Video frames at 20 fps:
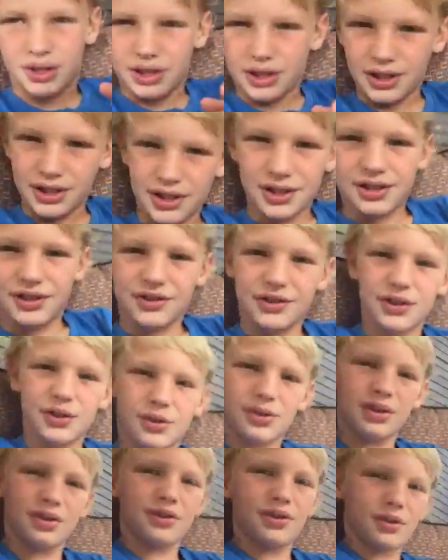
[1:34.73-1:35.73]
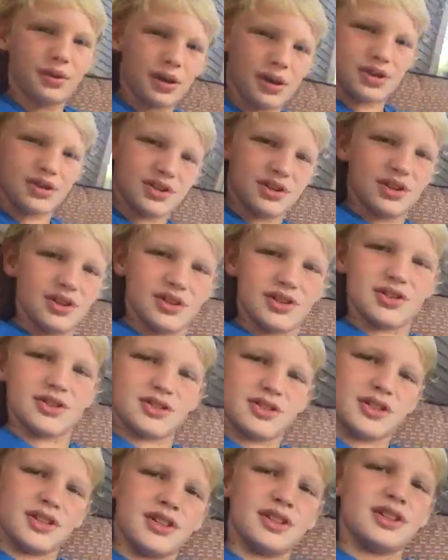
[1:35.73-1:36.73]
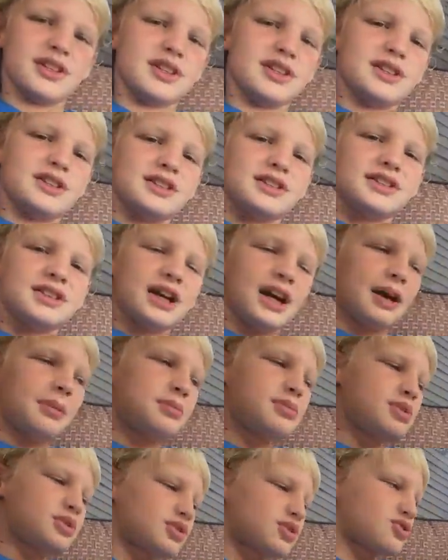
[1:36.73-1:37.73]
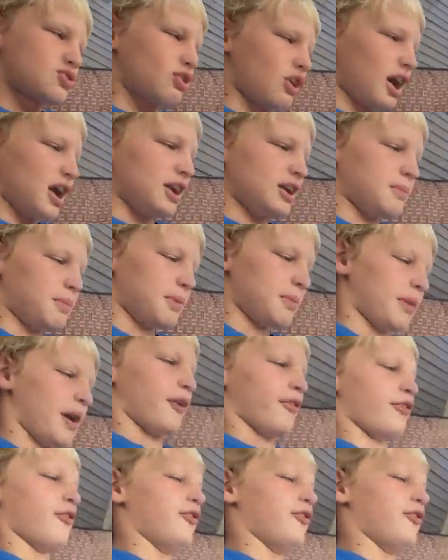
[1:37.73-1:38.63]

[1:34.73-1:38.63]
if you're watching this. I'm just trying to put my